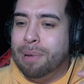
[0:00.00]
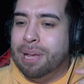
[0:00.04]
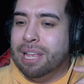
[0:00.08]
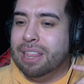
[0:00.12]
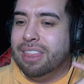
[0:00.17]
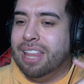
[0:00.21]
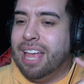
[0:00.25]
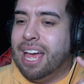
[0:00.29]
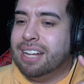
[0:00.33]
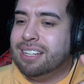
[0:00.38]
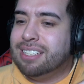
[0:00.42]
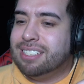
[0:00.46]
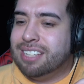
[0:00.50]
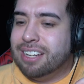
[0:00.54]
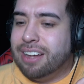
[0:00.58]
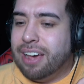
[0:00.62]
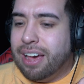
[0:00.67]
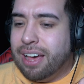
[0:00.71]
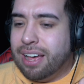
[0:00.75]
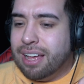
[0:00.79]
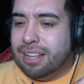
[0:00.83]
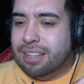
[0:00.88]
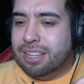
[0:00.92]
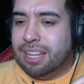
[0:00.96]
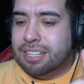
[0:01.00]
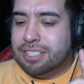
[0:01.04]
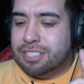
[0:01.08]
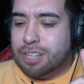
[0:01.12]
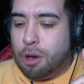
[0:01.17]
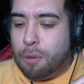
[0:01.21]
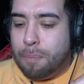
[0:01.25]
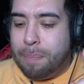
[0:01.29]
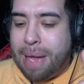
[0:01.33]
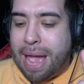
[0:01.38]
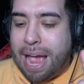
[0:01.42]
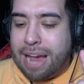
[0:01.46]
But let's uh, let's
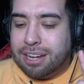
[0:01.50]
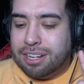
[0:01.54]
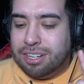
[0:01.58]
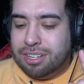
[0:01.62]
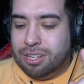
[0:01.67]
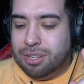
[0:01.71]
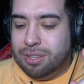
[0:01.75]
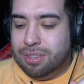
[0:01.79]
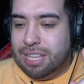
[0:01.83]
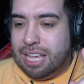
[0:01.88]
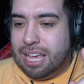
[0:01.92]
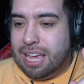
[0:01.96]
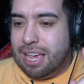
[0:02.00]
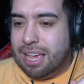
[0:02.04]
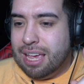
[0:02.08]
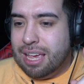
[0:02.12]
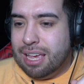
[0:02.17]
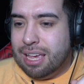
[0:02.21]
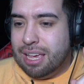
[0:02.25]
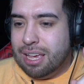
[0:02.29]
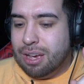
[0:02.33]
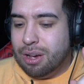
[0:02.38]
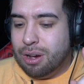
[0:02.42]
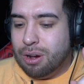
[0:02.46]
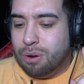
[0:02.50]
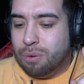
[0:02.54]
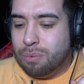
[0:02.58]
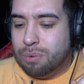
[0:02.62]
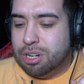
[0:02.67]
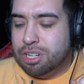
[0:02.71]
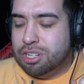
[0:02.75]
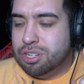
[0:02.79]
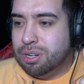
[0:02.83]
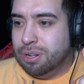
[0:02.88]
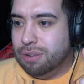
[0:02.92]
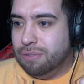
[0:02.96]
go back to the
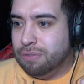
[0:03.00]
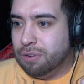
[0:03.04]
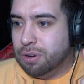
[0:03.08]
original